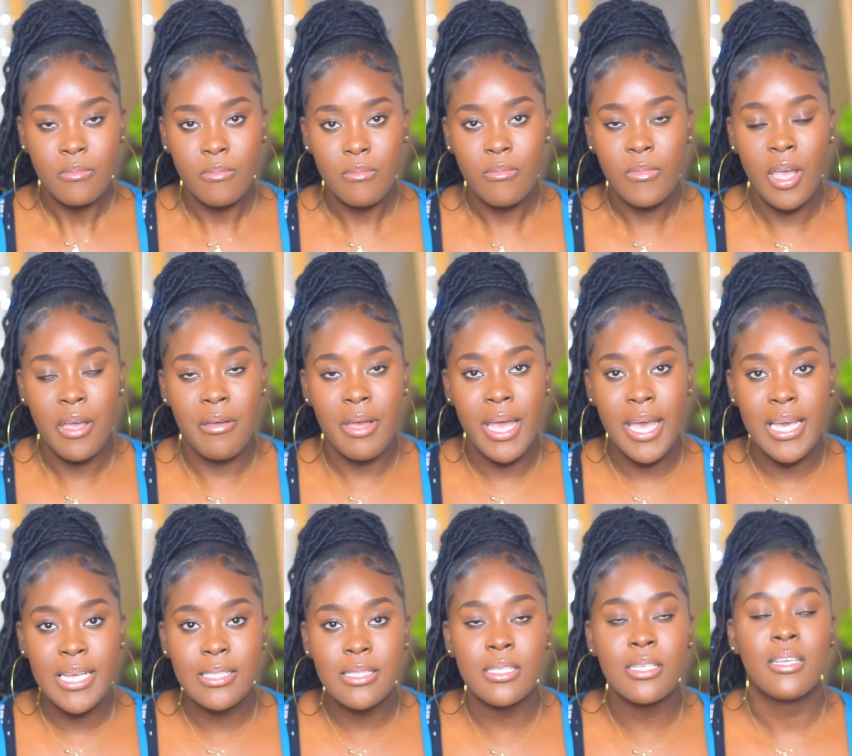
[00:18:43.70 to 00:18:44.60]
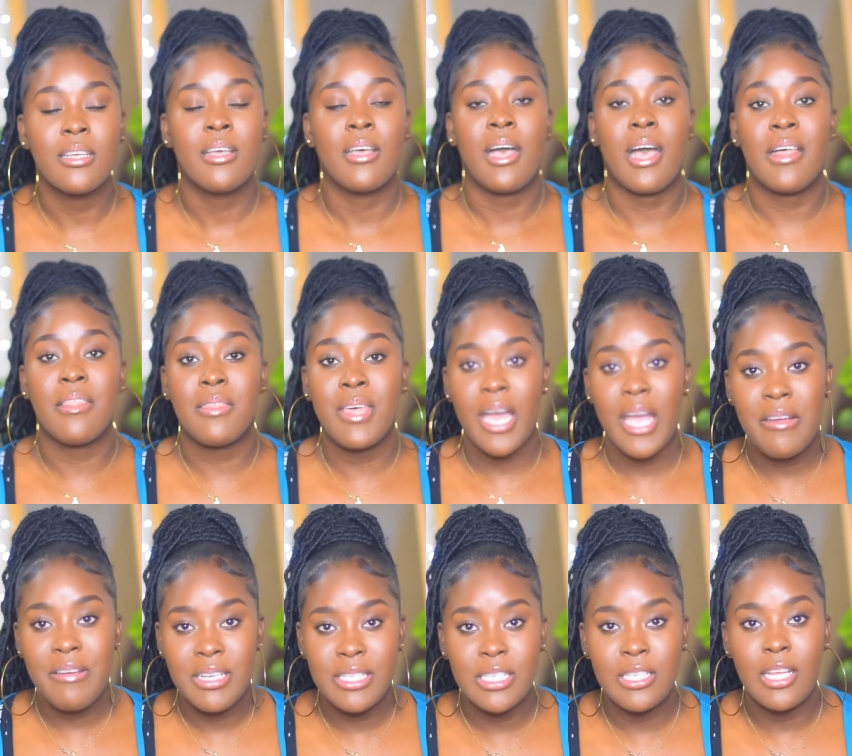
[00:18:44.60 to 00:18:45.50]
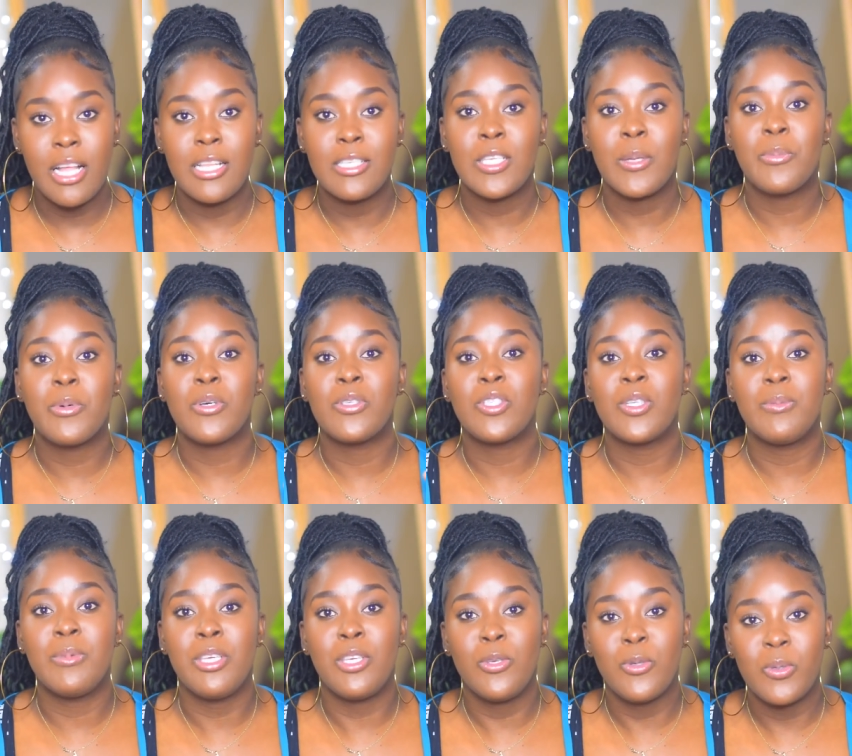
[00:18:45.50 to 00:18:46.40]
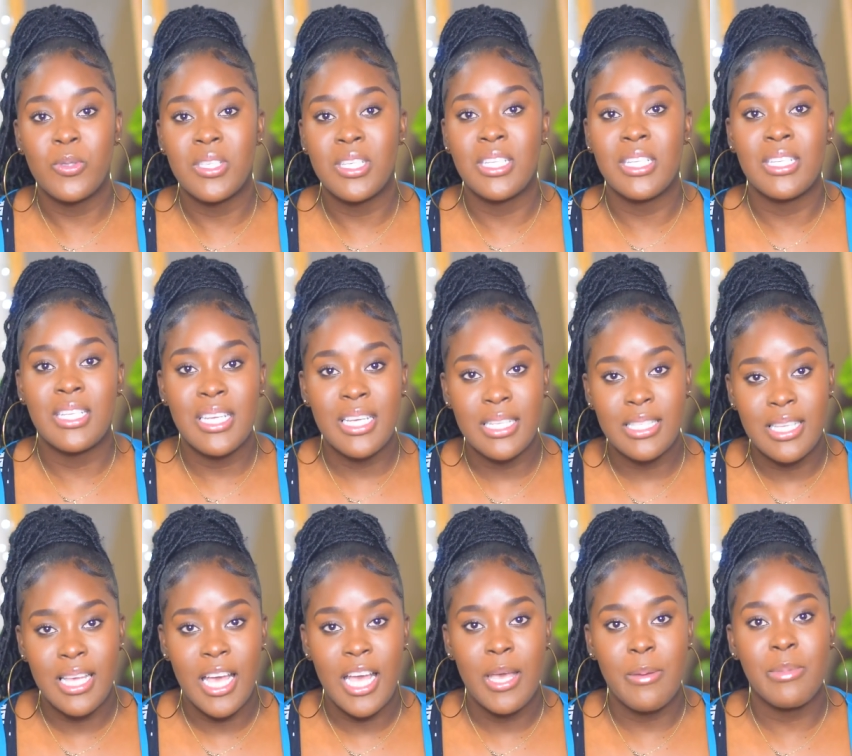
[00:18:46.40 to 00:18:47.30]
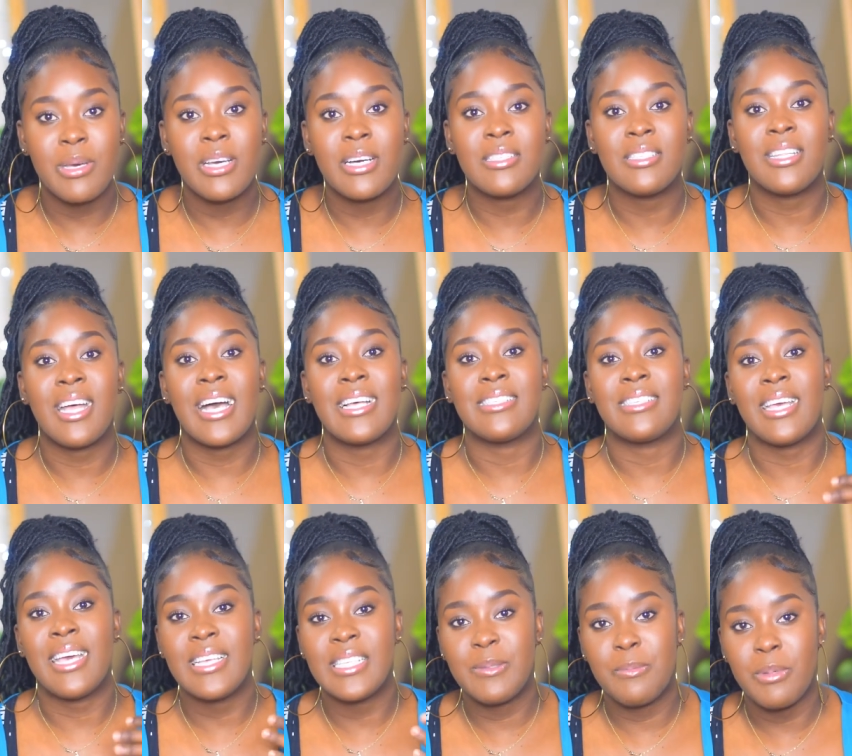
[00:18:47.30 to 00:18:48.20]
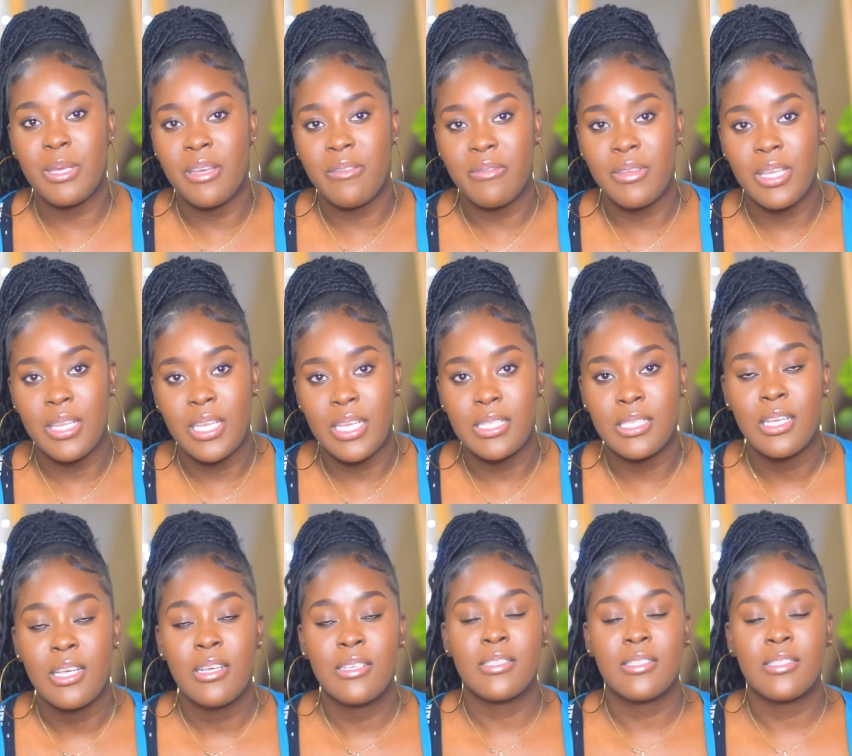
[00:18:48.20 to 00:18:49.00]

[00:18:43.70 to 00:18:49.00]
all right and that retinol is supposed to be used in the daytime because it has spf in it